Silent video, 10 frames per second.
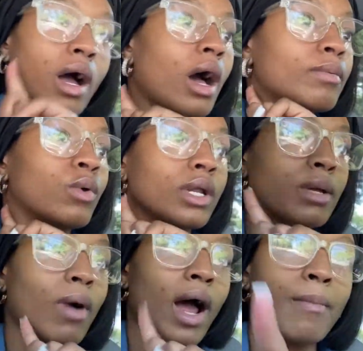I'm going to
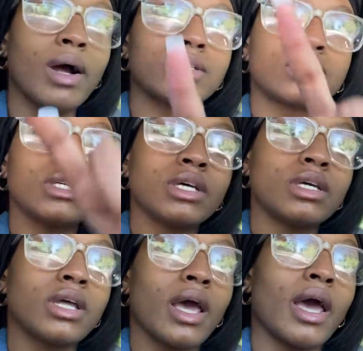get my eyebrows
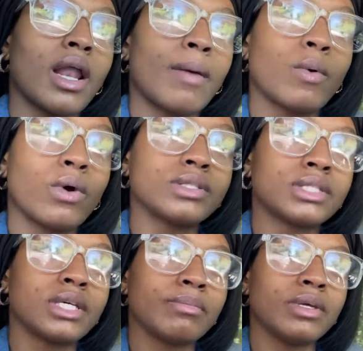did and I'm going to
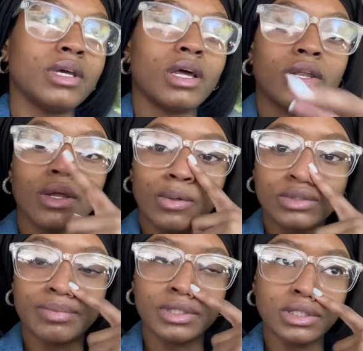get me a nose
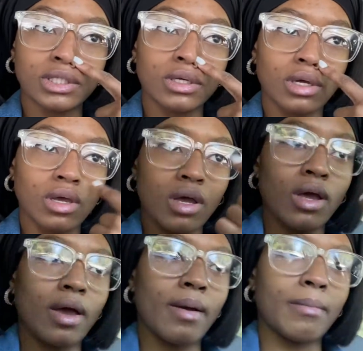
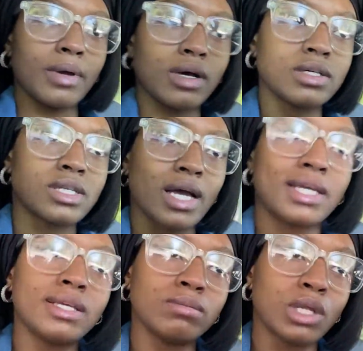piercing because I
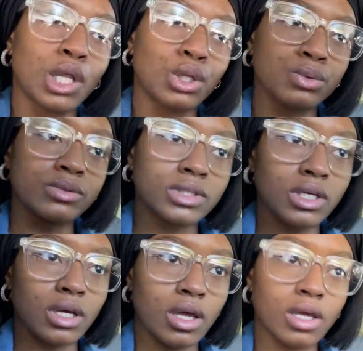keep
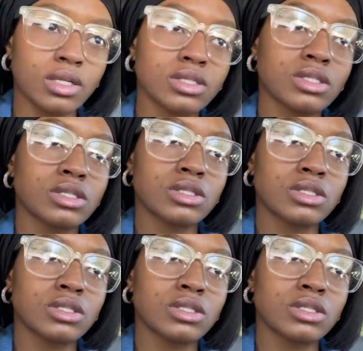losing it.